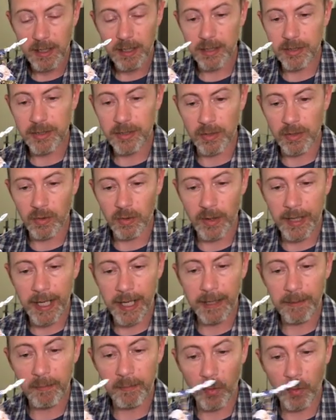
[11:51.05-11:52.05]
do a
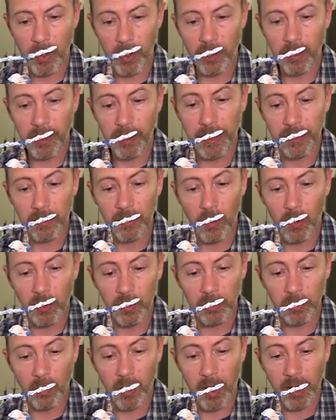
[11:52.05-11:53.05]
boil and
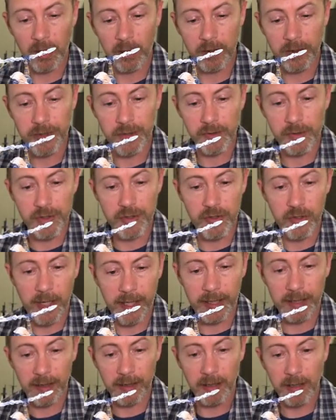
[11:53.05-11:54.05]
cold water to
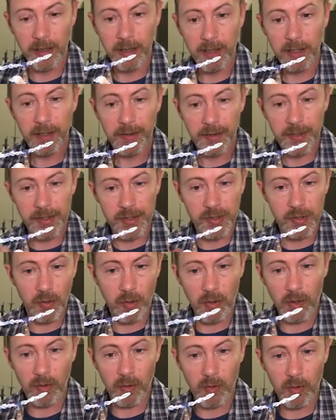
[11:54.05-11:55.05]
straighten the
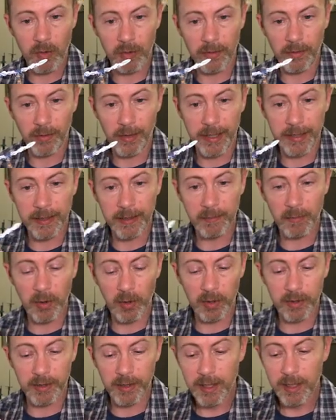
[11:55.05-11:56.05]
sword or the lightning bolt.